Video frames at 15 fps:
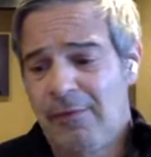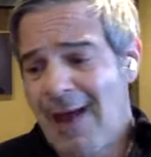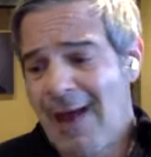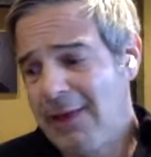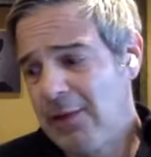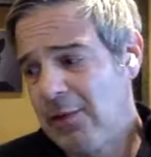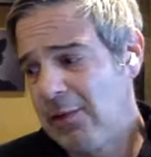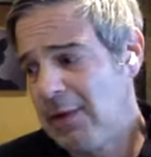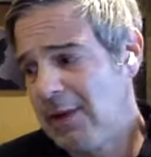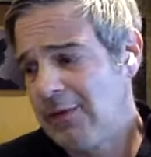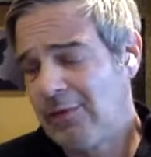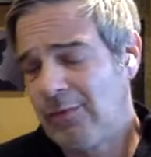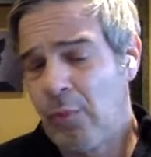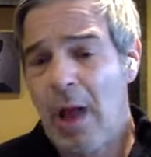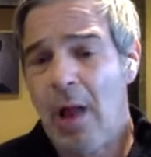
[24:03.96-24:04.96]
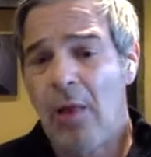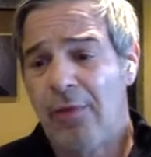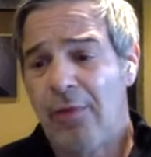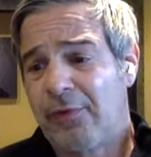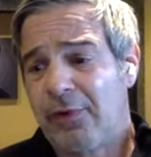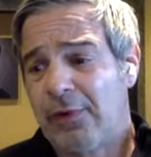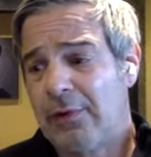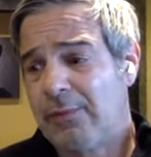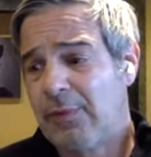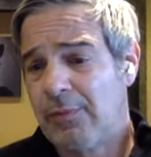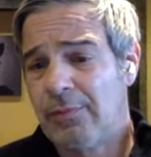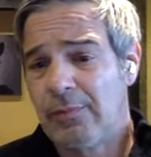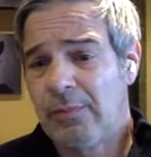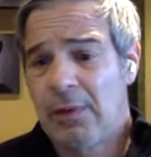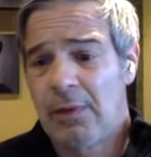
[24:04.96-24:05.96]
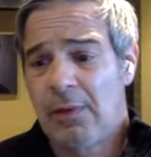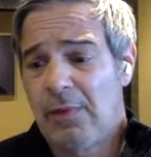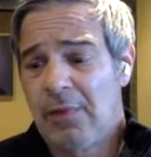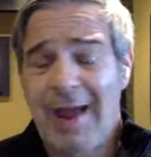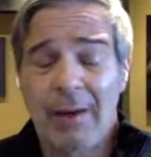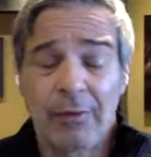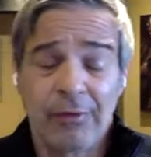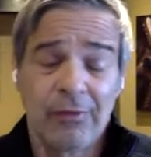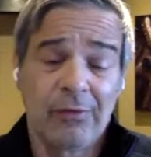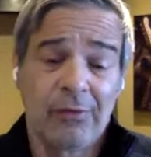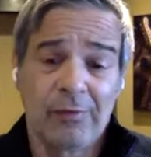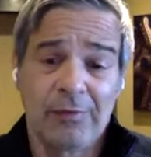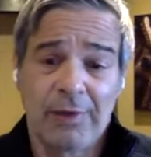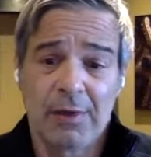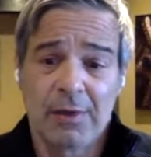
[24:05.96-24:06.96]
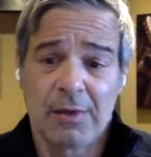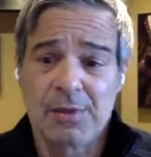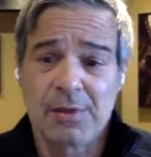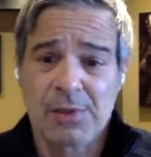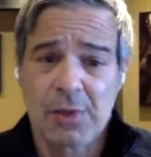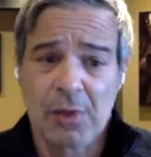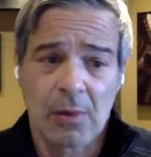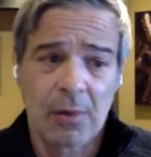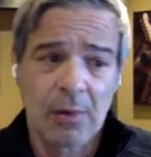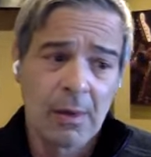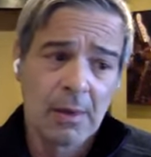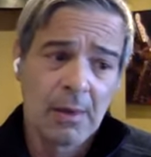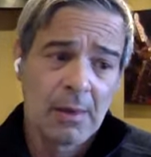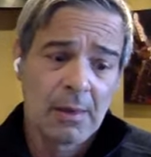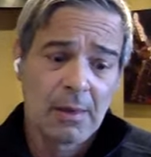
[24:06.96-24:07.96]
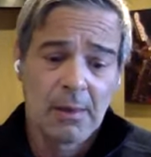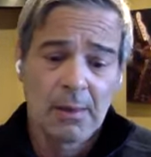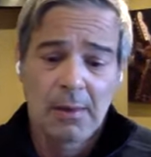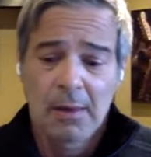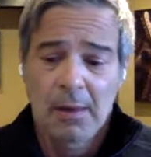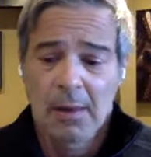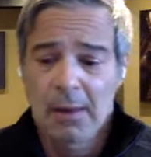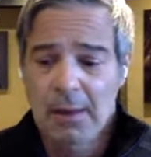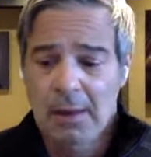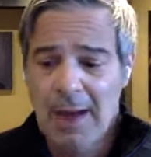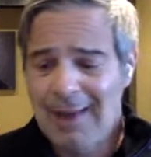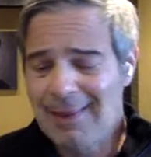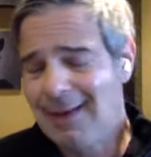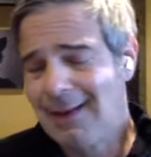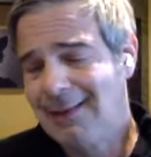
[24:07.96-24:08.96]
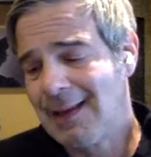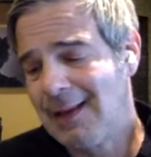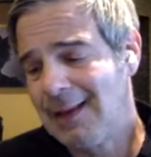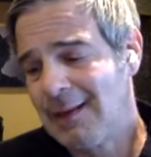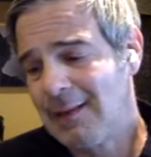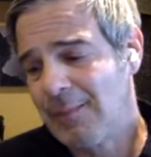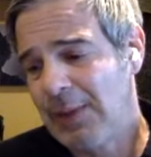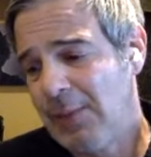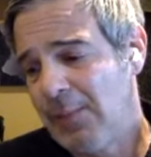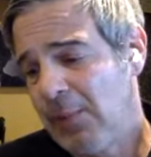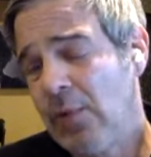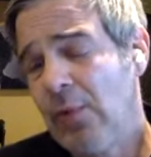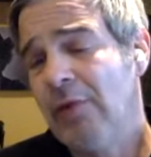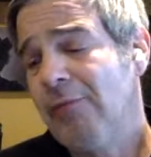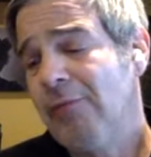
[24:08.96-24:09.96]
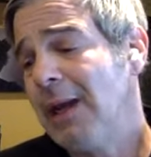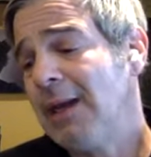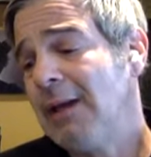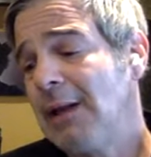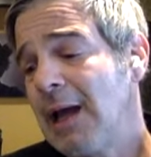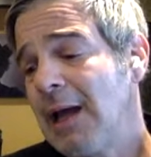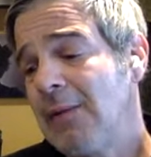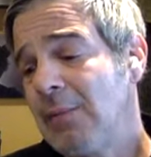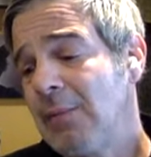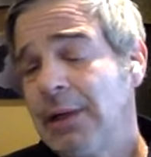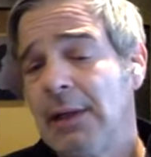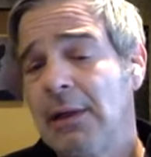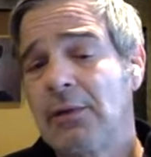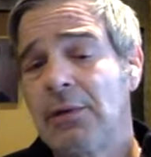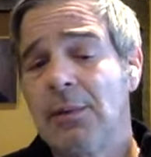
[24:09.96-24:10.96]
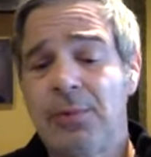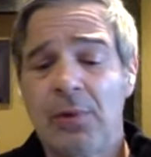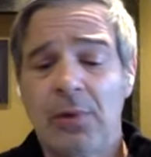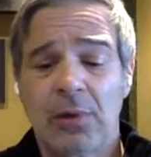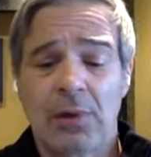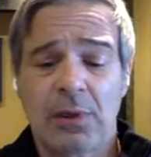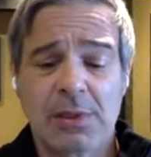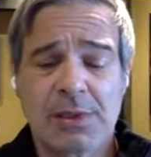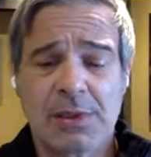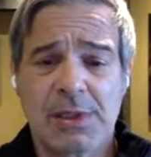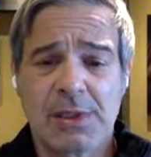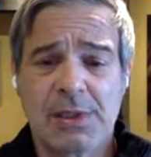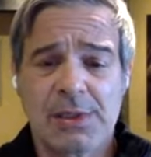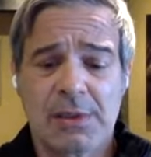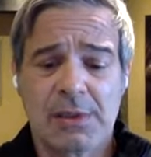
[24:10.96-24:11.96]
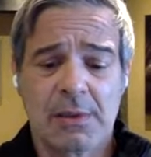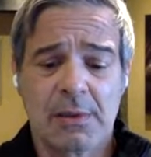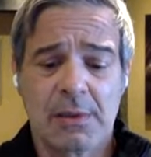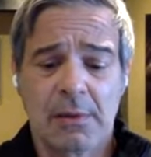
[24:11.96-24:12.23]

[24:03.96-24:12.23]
valued as wealth for you know thousands of years so uh, I think that people who have made a lot of money in cryptocurrencies